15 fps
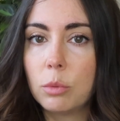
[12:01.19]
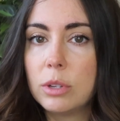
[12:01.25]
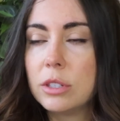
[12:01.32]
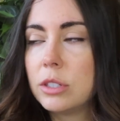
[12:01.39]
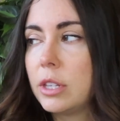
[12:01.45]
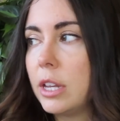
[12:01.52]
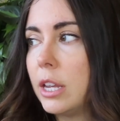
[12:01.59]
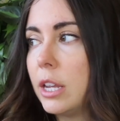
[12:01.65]

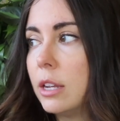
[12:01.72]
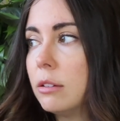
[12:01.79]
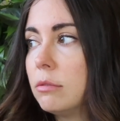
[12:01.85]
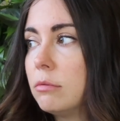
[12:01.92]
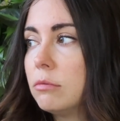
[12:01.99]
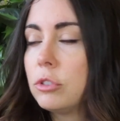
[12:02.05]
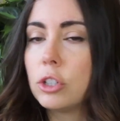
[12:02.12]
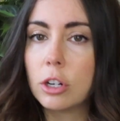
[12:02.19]
once
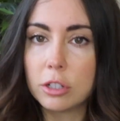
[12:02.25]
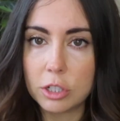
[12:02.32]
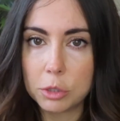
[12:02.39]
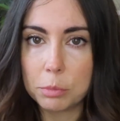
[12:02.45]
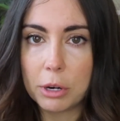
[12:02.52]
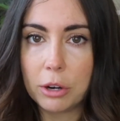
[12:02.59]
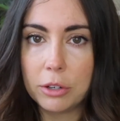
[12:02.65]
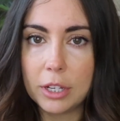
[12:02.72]
they start to
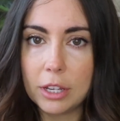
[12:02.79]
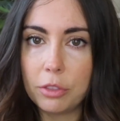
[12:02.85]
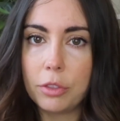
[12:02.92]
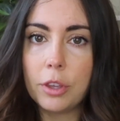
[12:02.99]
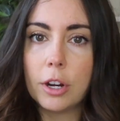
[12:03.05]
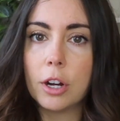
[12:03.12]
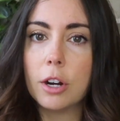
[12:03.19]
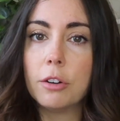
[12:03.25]
sprout and get
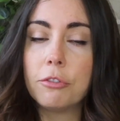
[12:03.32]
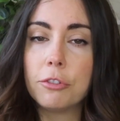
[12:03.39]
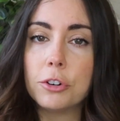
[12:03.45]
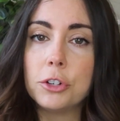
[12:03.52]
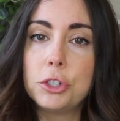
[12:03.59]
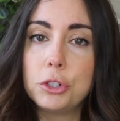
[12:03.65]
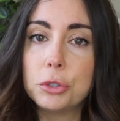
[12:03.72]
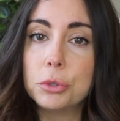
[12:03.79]
their
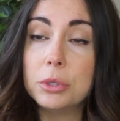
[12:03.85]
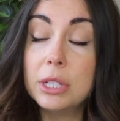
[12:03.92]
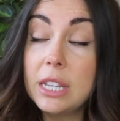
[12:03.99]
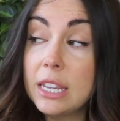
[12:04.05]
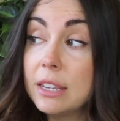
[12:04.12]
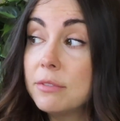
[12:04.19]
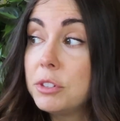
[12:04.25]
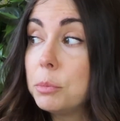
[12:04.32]
first true
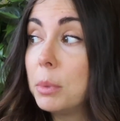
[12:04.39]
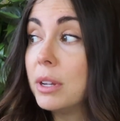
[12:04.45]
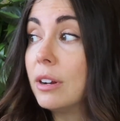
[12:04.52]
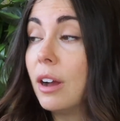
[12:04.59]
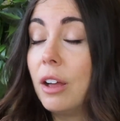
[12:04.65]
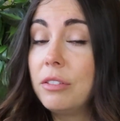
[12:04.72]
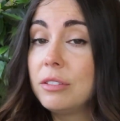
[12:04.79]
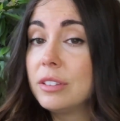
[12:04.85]
leaves.
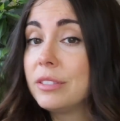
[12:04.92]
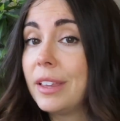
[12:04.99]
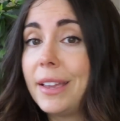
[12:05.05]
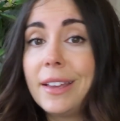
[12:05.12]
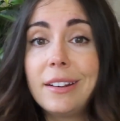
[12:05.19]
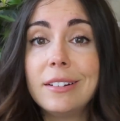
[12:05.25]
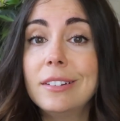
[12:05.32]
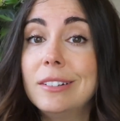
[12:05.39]
But other than
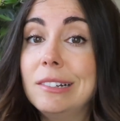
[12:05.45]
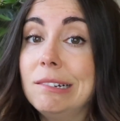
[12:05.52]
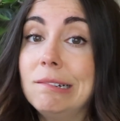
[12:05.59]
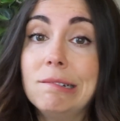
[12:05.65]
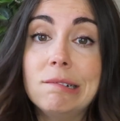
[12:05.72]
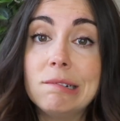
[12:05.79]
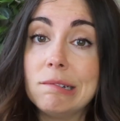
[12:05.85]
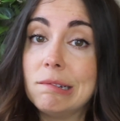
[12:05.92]
that,
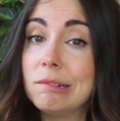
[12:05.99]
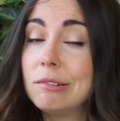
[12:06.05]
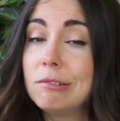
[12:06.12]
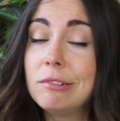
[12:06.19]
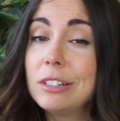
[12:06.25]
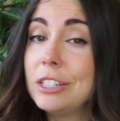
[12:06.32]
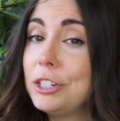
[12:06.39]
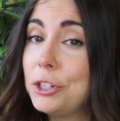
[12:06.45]
I
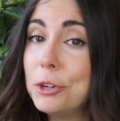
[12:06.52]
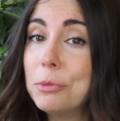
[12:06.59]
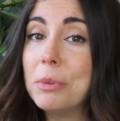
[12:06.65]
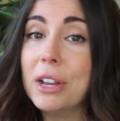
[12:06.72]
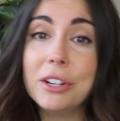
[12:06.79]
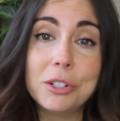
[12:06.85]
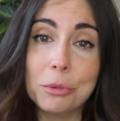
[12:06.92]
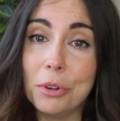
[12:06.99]
don't really do
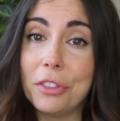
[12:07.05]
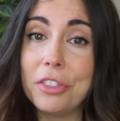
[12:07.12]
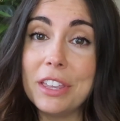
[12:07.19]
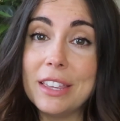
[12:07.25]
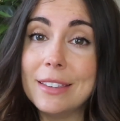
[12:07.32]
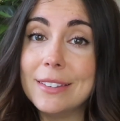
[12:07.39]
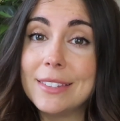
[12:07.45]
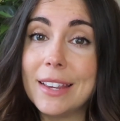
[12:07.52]
much with
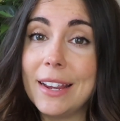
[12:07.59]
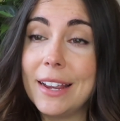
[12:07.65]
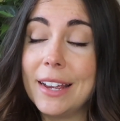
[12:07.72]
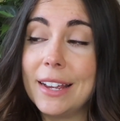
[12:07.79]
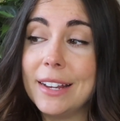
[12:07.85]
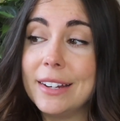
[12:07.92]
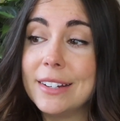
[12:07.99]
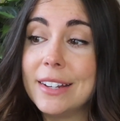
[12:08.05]
these,
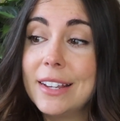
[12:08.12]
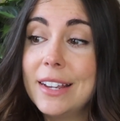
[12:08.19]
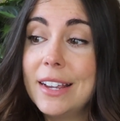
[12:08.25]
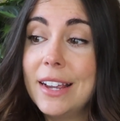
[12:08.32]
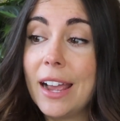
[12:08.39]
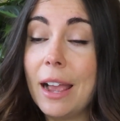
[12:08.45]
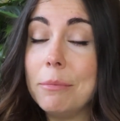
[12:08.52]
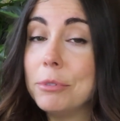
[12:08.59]
and
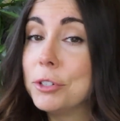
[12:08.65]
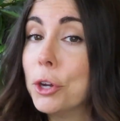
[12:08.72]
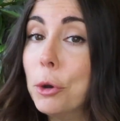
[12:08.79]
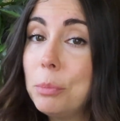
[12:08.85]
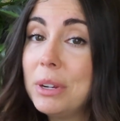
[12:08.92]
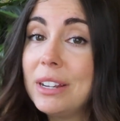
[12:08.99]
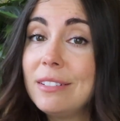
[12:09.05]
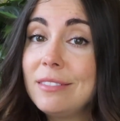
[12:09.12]
I'm just
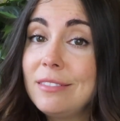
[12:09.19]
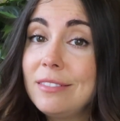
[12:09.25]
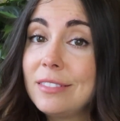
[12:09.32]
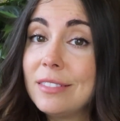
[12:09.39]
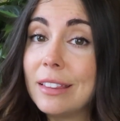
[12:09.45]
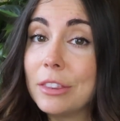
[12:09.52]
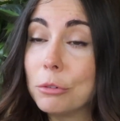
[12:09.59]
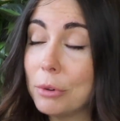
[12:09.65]
hoping
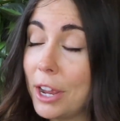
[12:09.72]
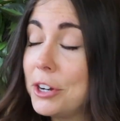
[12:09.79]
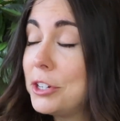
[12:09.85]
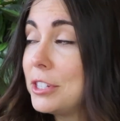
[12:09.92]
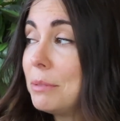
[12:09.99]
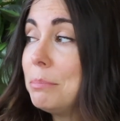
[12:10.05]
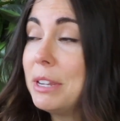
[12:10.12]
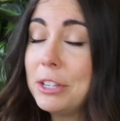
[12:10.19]
that the
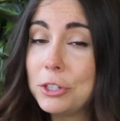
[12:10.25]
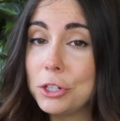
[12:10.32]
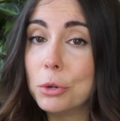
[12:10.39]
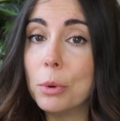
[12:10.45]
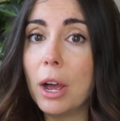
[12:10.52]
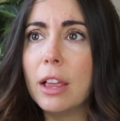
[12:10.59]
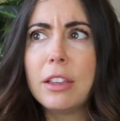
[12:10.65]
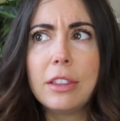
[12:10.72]
radishes and beets do
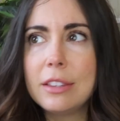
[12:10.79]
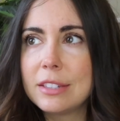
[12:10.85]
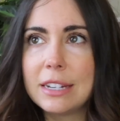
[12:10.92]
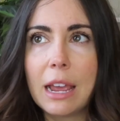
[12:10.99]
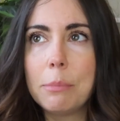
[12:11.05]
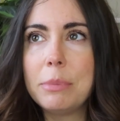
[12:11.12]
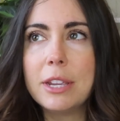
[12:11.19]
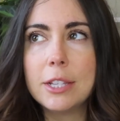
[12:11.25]
well. I think
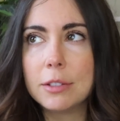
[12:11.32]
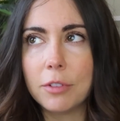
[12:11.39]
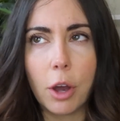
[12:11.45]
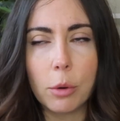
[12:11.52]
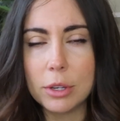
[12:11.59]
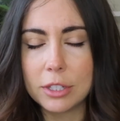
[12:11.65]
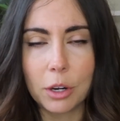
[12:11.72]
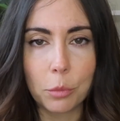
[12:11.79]
snap peas have
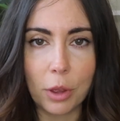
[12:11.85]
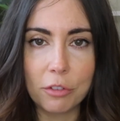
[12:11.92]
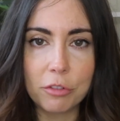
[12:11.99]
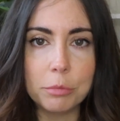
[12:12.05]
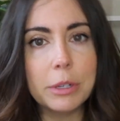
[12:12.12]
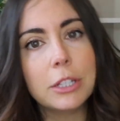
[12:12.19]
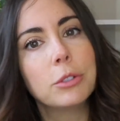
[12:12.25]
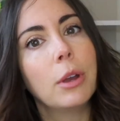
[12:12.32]
always done well
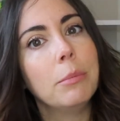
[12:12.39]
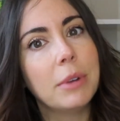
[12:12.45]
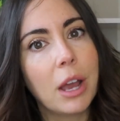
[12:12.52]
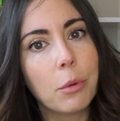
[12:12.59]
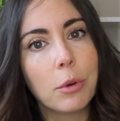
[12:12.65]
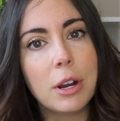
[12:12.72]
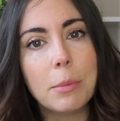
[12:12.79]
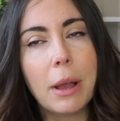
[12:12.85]
for me, so I'm
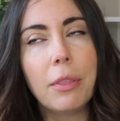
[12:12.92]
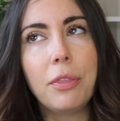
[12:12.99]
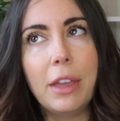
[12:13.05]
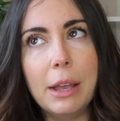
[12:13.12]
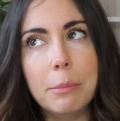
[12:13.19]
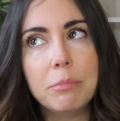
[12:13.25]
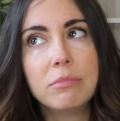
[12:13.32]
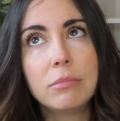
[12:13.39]
not worried about
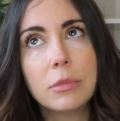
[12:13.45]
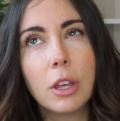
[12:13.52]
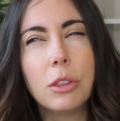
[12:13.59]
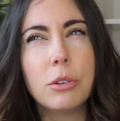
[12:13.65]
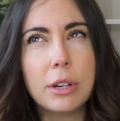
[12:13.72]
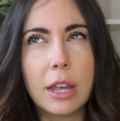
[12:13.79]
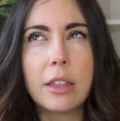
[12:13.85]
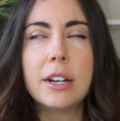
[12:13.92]
them.
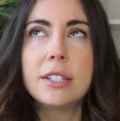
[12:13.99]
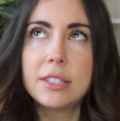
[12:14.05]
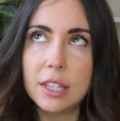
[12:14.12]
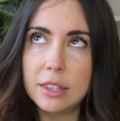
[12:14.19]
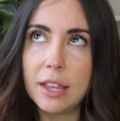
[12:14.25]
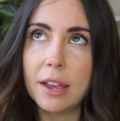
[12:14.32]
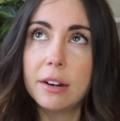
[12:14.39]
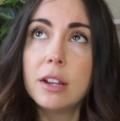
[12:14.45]
Although now that I
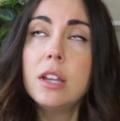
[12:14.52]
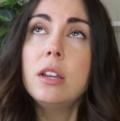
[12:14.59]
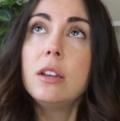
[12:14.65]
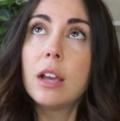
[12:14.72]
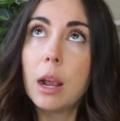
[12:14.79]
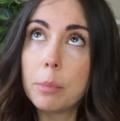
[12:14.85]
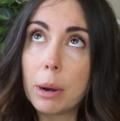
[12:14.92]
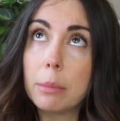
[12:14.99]
said that,
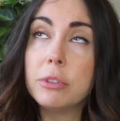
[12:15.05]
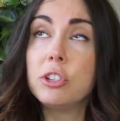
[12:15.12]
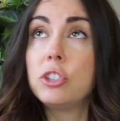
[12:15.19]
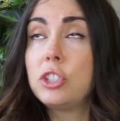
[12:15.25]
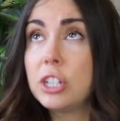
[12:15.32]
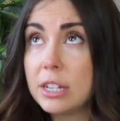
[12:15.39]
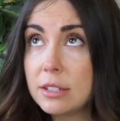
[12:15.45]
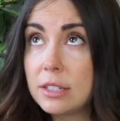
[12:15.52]
I probably
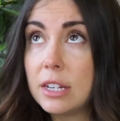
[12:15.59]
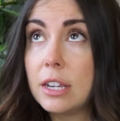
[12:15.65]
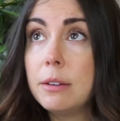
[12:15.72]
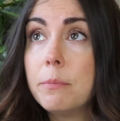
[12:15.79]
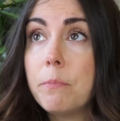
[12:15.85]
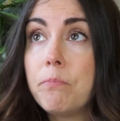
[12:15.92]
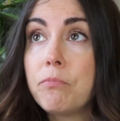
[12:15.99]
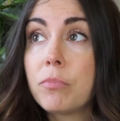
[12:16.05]
just jinxed
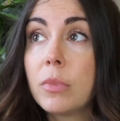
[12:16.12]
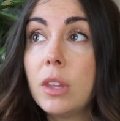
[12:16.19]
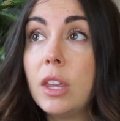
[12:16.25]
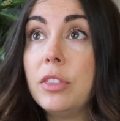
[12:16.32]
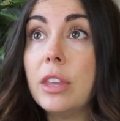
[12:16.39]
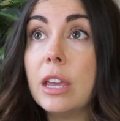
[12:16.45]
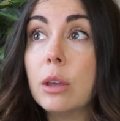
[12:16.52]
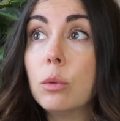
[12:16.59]
it,
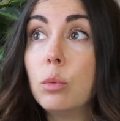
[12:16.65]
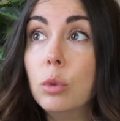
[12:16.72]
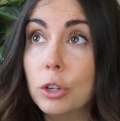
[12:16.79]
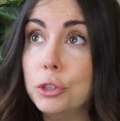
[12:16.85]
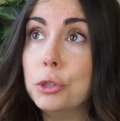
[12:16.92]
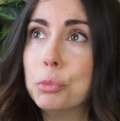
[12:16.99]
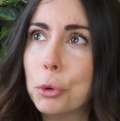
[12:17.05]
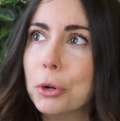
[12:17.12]
and they
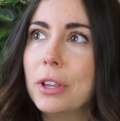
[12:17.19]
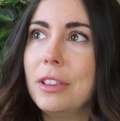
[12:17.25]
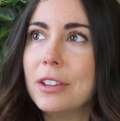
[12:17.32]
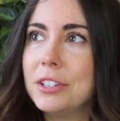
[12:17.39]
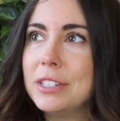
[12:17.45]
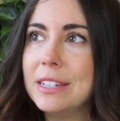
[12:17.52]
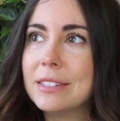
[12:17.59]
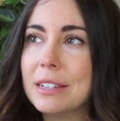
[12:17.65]
will do poorly
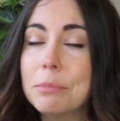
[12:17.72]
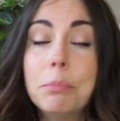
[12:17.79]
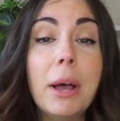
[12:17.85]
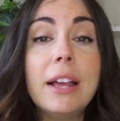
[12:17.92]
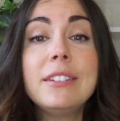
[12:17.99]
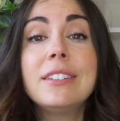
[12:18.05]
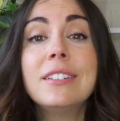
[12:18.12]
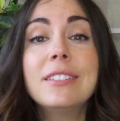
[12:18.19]
this season.
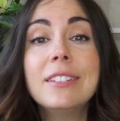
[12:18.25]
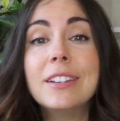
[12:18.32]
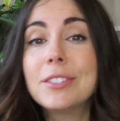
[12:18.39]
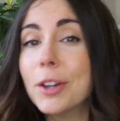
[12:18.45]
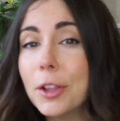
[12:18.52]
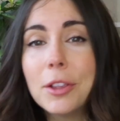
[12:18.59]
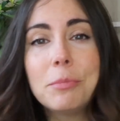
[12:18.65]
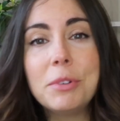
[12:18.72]
But it's
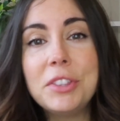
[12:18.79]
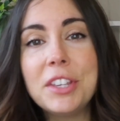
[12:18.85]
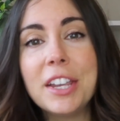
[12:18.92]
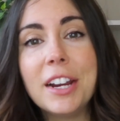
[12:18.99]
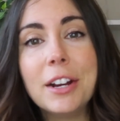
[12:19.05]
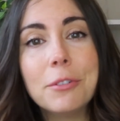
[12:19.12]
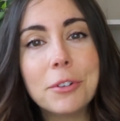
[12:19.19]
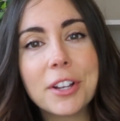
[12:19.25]
all up in the
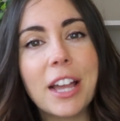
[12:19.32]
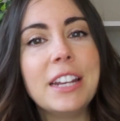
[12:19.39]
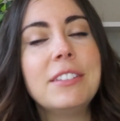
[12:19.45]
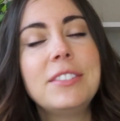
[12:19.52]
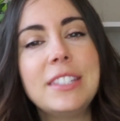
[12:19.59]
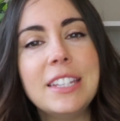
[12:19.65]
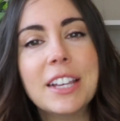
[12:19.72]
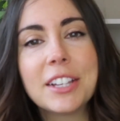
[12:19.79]
air. We'll kind
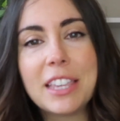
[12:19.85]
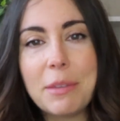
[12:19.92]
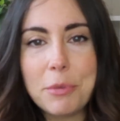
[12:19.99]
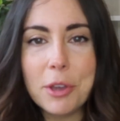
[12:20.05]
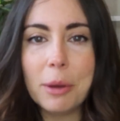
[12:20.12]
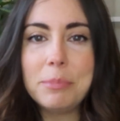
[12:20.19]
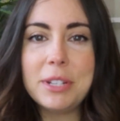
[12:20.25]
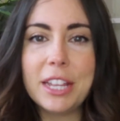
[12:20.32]
of see. I'll keep
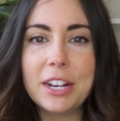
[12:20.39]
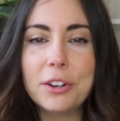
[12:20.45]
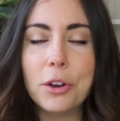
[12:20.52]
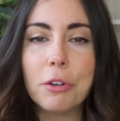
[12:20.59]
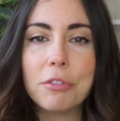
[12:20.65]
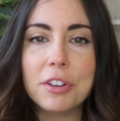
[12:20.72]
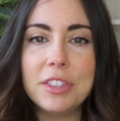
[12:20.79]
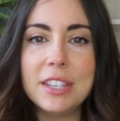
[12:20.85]
you updated
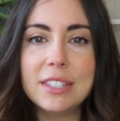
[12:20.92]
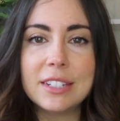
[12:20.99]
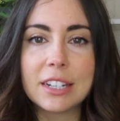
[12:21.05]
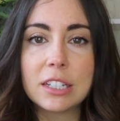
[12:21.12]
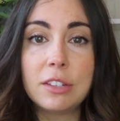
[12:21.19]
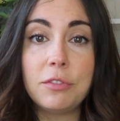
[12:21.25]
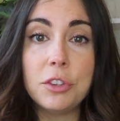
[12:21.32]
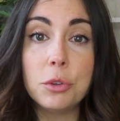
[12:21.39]
over these
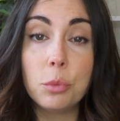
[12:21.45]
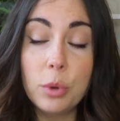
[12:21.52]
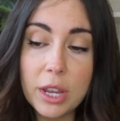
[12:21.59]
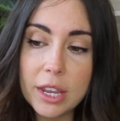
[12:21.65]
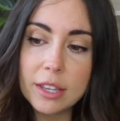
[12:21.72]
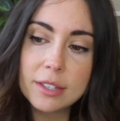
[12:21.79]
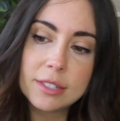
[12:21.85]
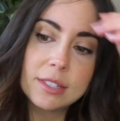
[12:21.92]
next few
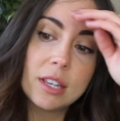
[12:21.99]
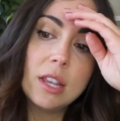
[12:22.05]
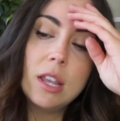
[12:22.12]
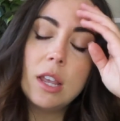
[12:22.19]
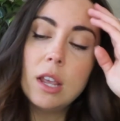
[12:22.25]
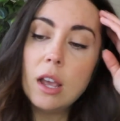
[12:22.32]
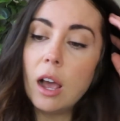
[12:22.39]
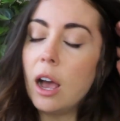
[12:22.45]
weeks.
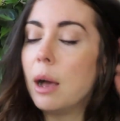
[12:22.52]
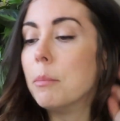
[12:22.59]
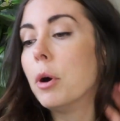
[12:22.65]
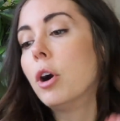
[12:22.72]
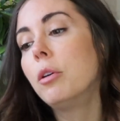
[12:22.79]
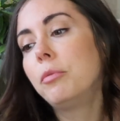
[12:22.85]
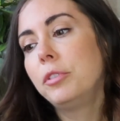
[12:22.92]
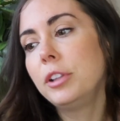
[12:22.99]

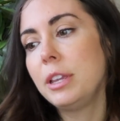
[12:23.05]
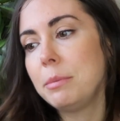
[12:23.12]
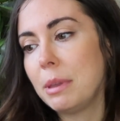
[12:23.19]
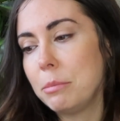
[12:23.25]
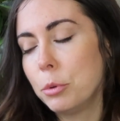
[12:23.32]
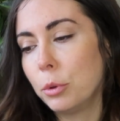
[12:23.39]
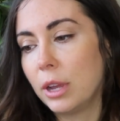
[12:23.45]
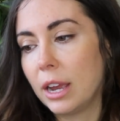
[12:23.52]
Hopefully,
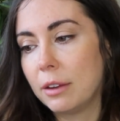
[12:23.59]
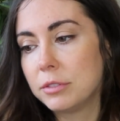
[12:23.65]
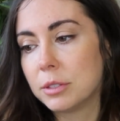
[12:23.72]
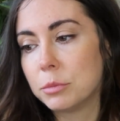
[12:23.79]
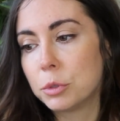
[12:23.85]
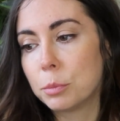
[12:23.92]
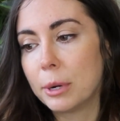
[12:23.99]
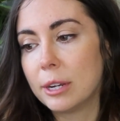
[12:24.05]
maybe we'll have
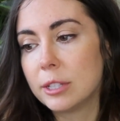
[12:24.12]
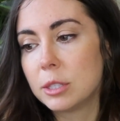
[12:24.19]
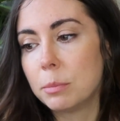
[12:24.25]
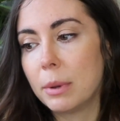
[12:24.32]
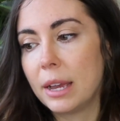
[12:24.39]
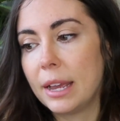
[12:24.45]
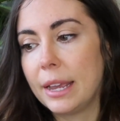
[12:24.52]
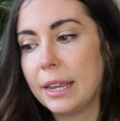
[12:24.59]
some sprouts
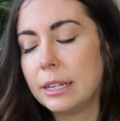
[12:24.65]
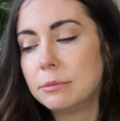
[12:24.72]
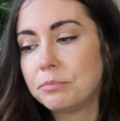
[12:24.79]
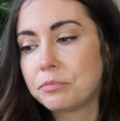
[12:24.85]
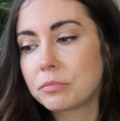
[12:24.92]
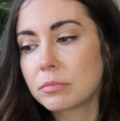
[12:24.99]
by